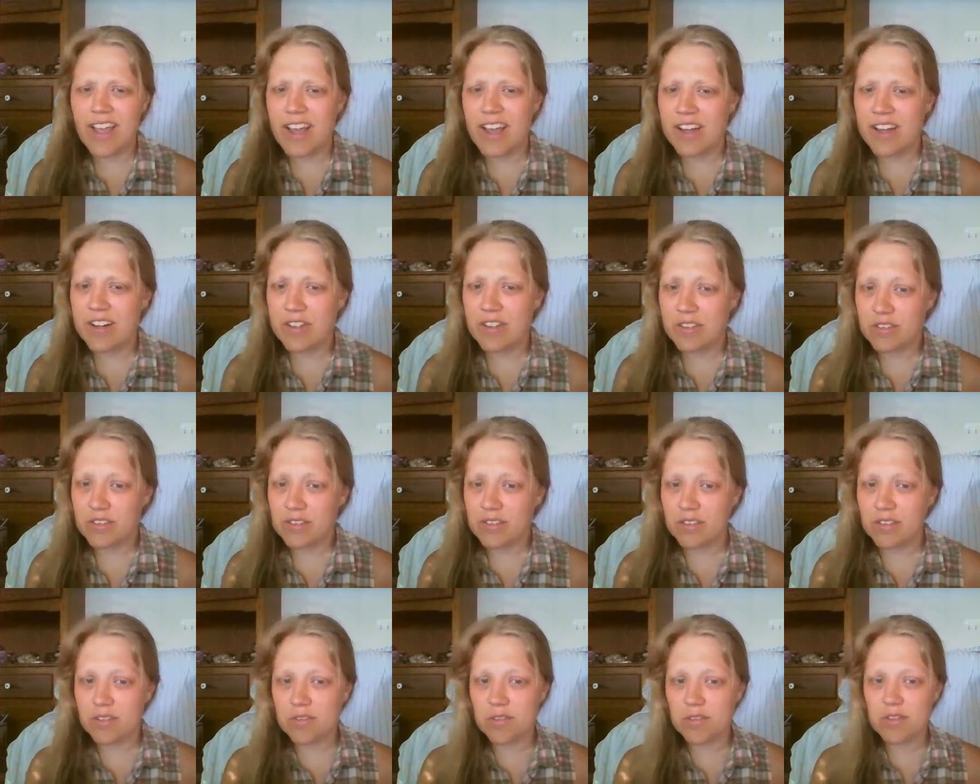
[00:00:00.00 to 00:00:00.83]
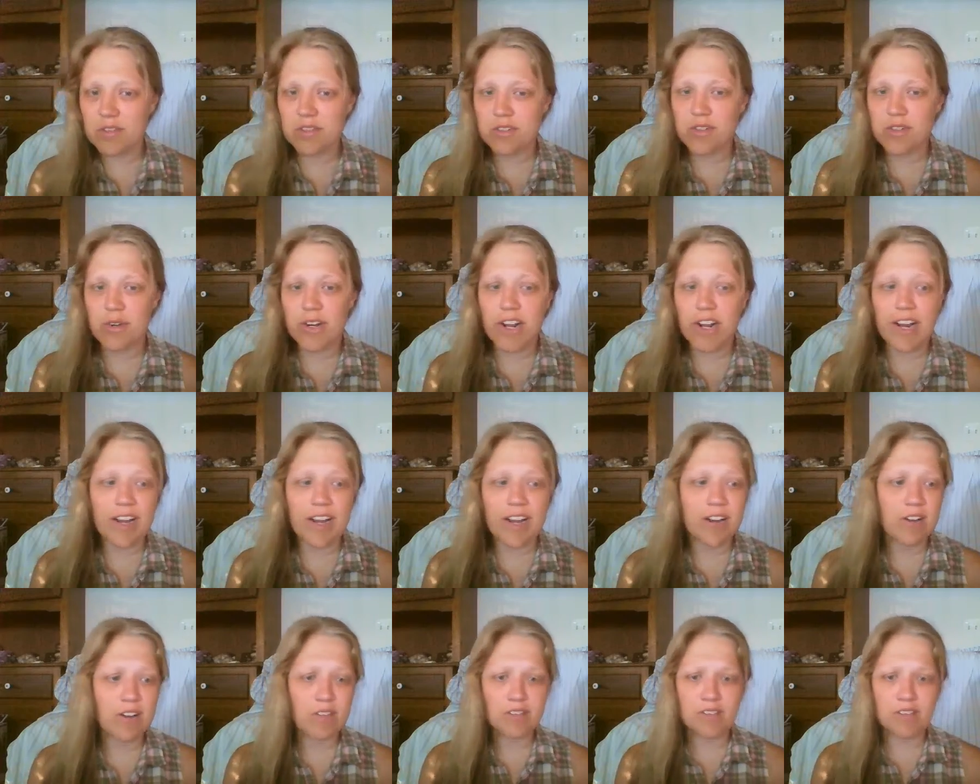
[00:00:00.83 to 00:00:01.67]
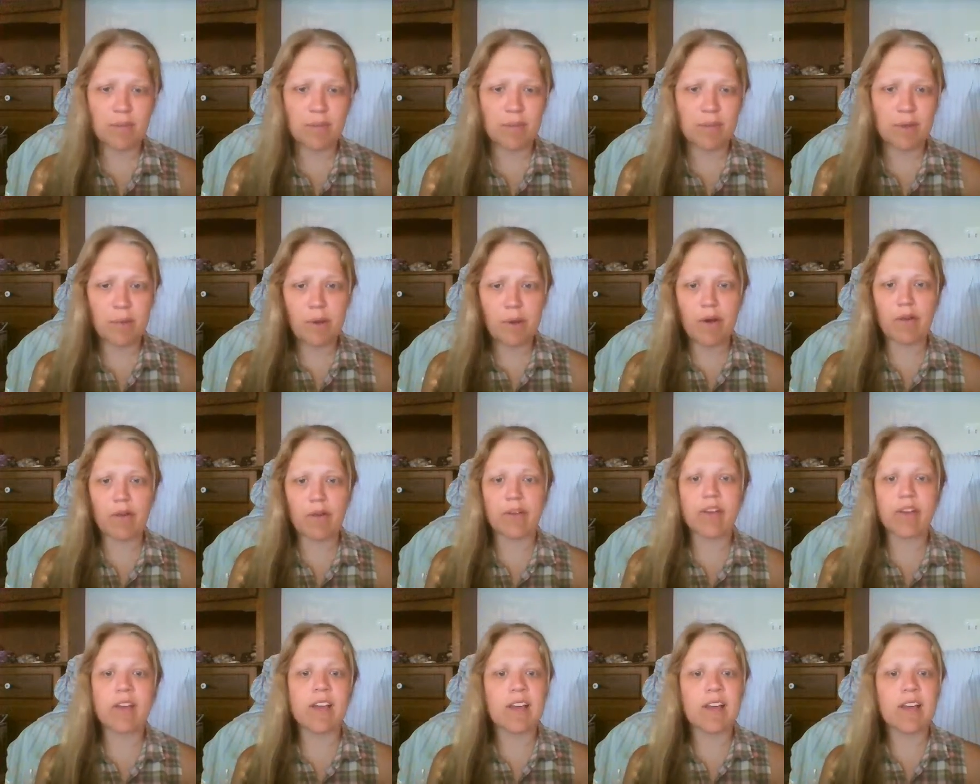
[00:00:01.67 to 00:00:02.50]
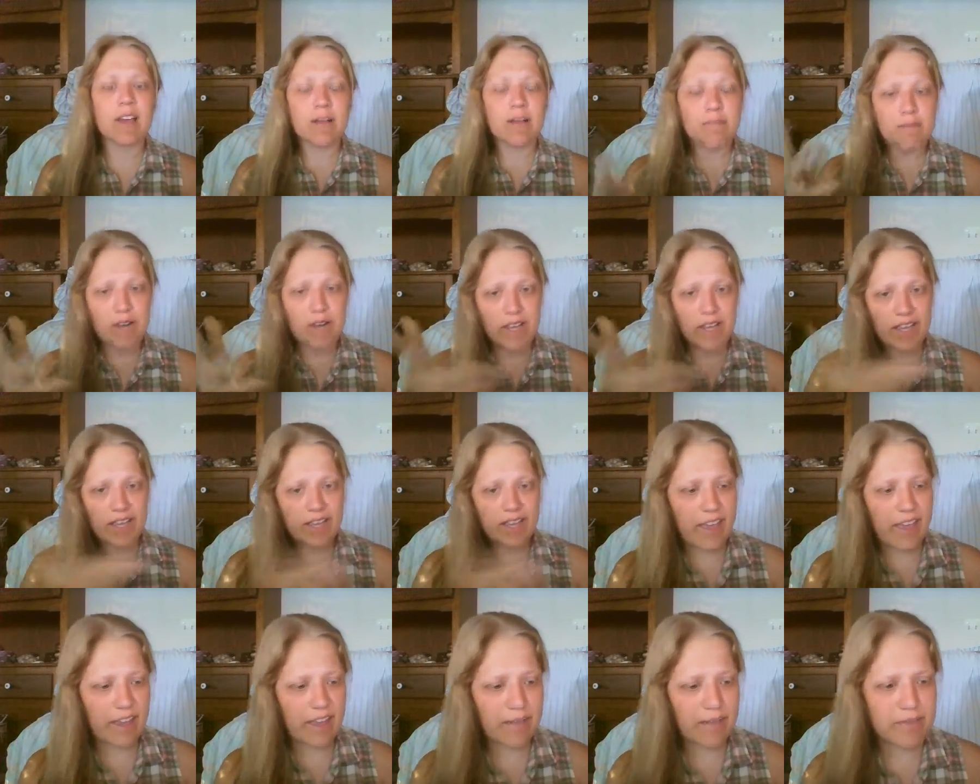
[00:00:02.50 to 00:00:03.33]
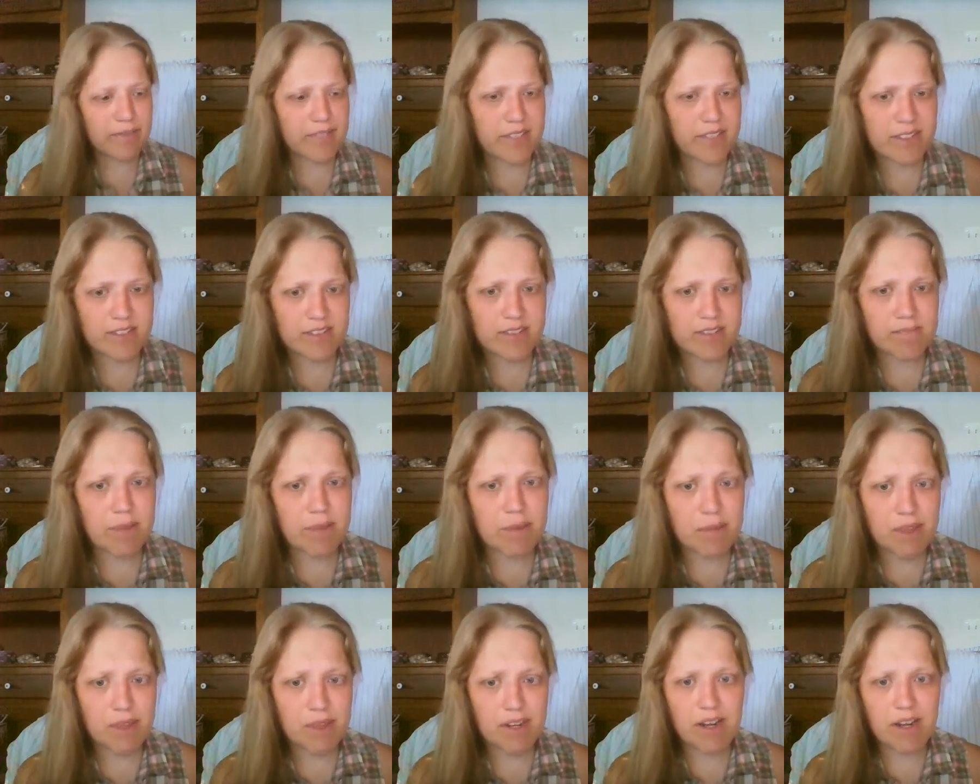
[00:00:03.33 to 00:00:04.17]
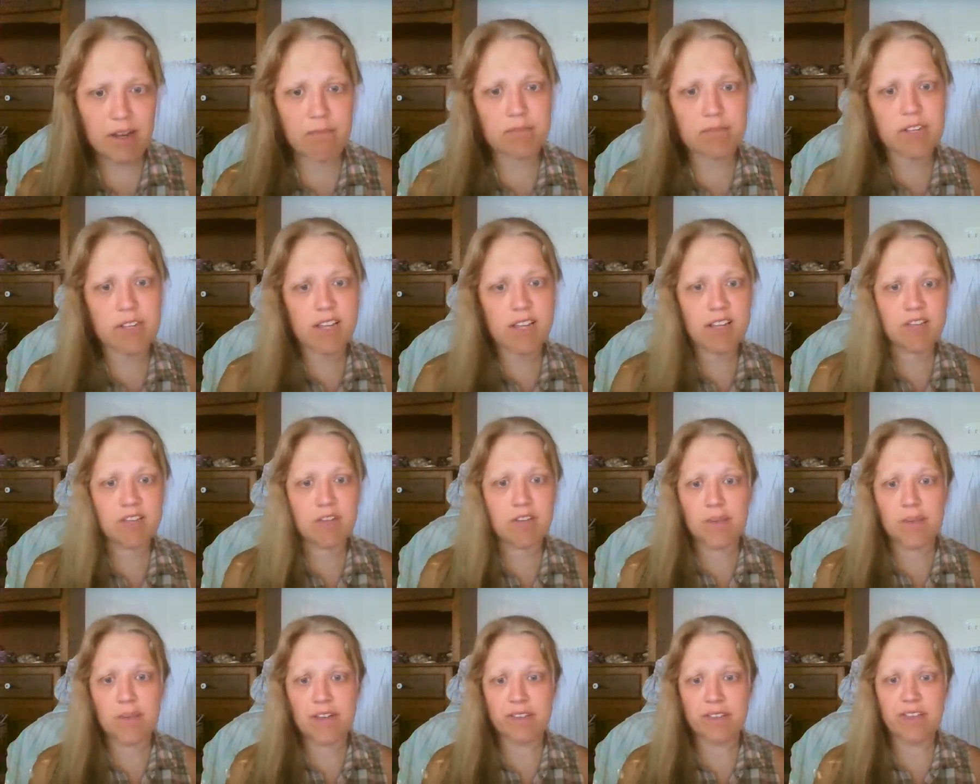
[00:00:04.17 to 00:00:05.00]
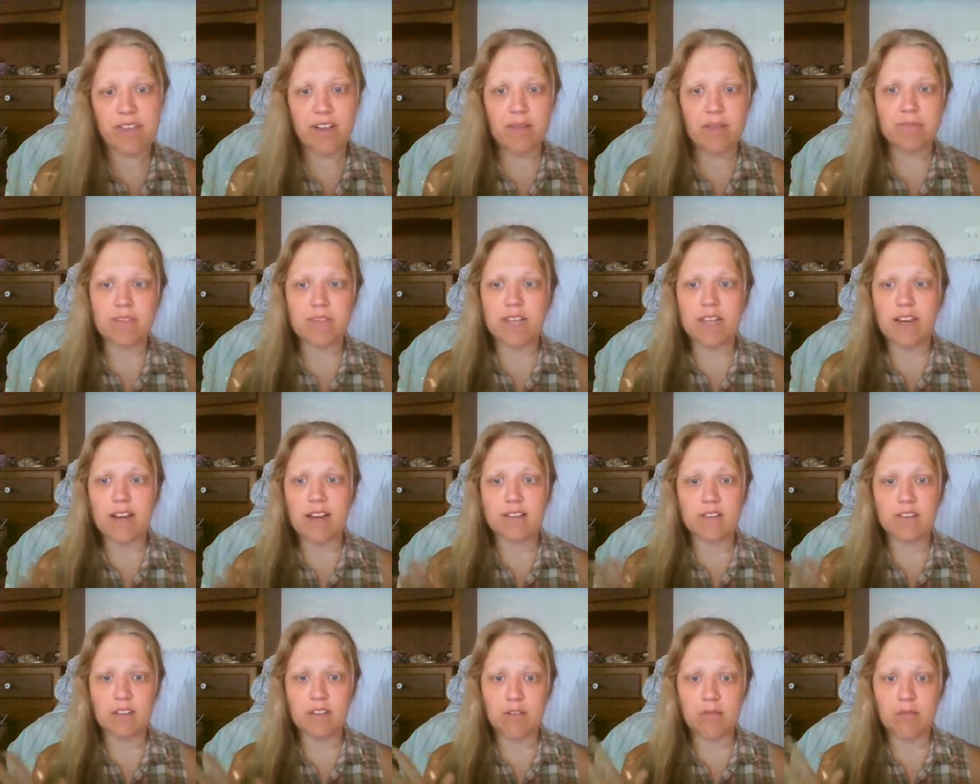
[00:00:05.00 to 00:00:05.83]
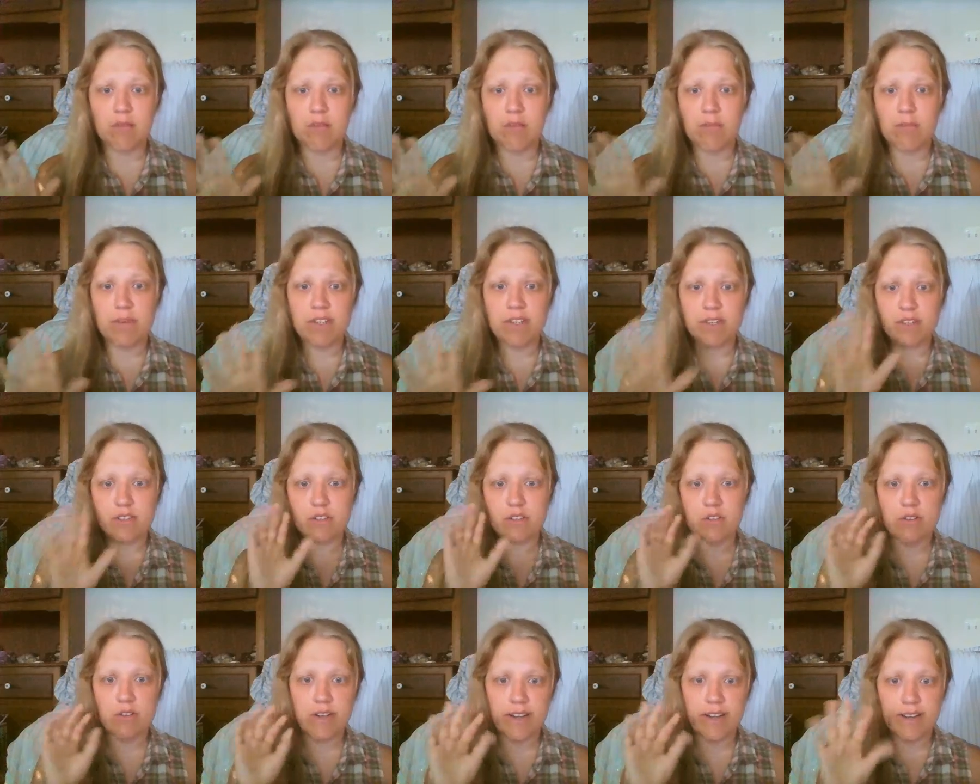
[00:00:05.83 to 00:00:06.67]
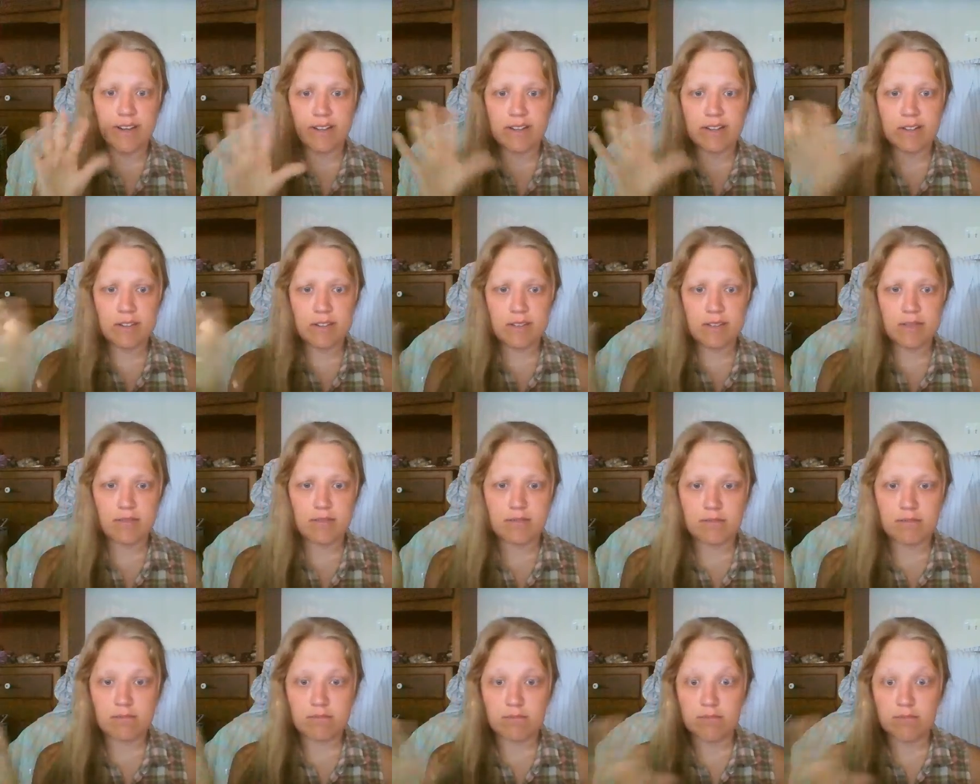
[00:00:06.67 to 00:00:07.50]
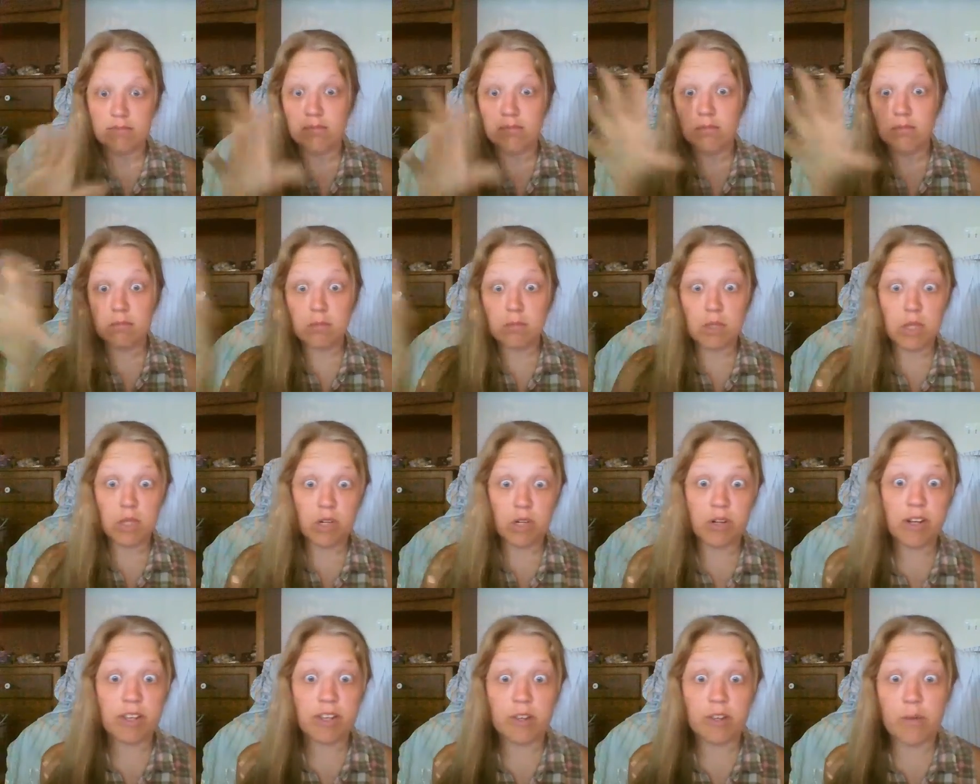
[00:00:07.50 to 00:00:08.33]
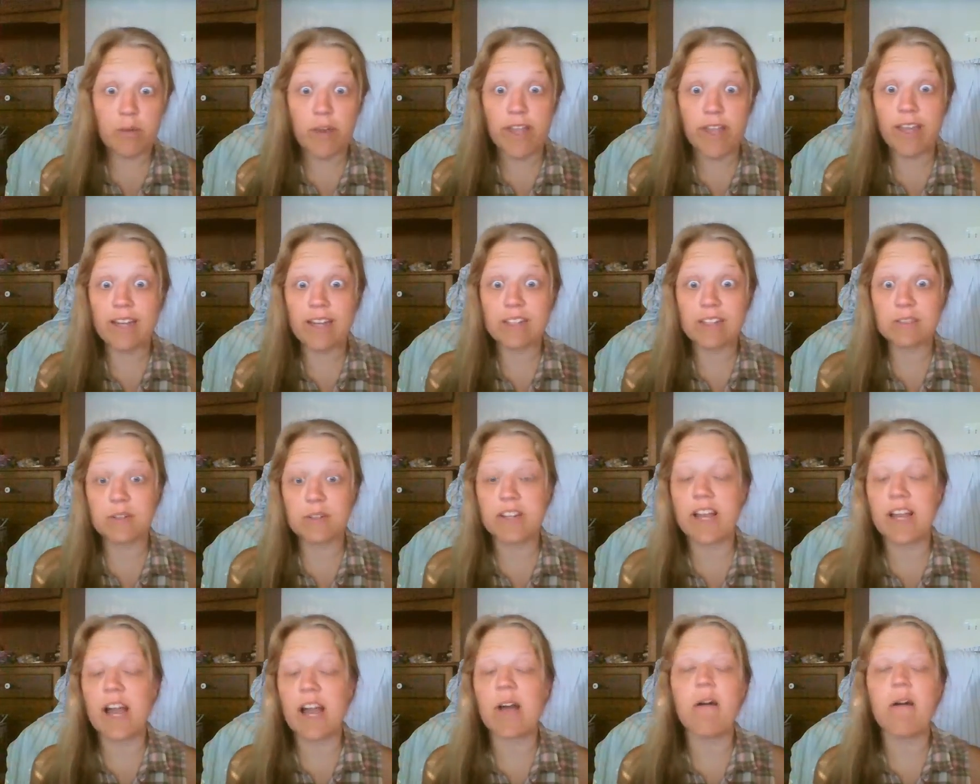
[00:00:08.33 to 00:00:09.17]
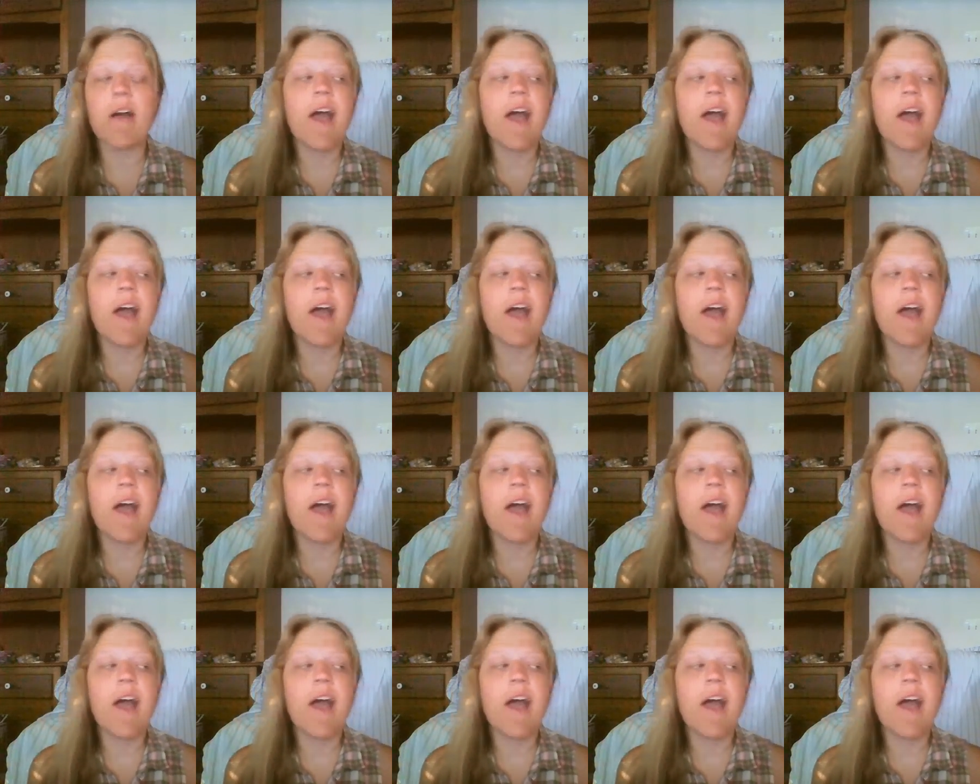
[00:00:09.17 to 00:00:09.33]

I don't know what's going on. I know something about my cam says there may be an update, so I might have to update it so it won't be so as blurry the way it is right now.